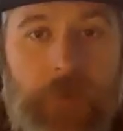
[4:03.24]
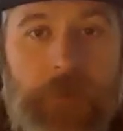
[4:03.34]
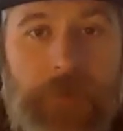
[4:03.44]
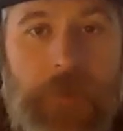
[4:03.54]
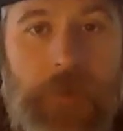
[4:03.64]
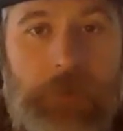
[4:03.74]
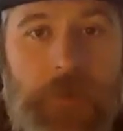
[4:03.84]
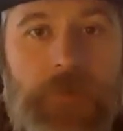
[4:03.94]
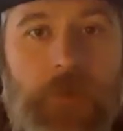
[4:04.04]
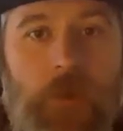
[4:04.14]
crank length
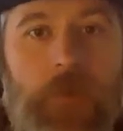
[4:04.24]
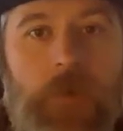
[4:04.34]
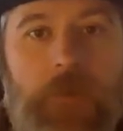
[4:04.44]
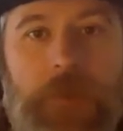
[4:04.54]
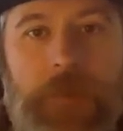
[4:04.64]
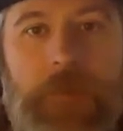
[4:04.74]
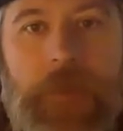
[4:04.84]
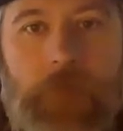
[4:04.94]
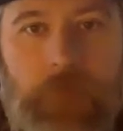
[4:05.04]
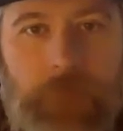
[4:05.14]
getting much longer, like into
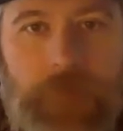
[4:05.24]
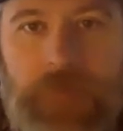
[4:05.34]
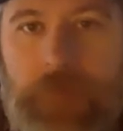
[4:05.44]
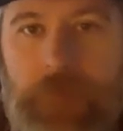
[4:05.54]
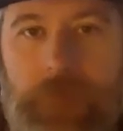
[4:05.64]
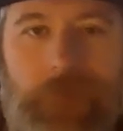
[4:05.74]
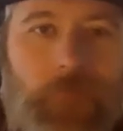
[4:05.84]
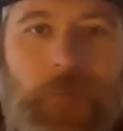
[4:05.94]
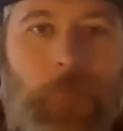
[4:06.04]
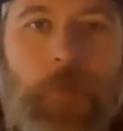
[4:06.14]
that
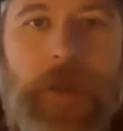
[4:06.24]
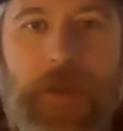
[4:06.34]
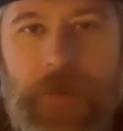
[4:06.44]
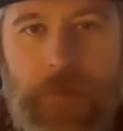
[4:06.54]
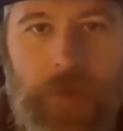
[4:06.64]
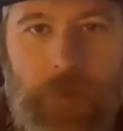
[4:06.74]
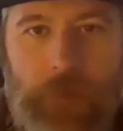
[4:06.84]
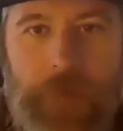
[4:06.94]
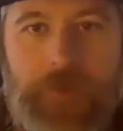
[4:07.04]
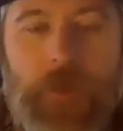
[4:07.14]
like 180
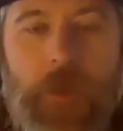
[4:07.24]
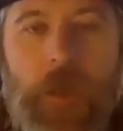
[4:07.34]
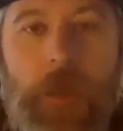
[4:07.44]
kind of range,